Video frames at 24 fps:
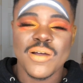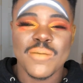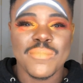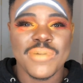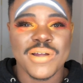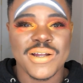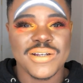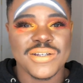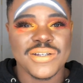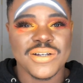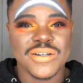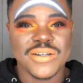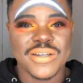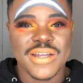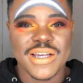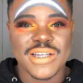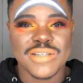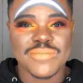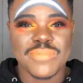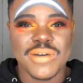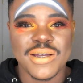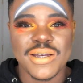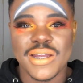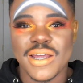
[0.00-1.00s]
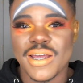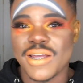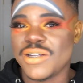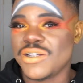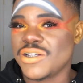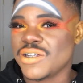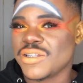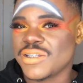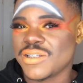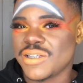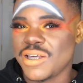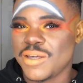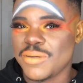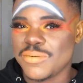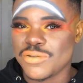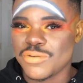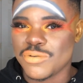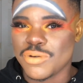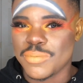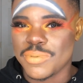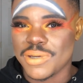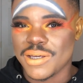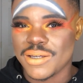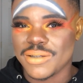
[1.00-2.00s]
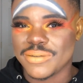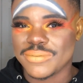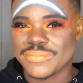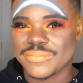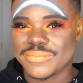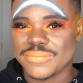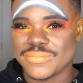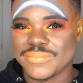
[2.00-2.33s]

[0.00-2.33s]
But until next Monday, just keep swimming.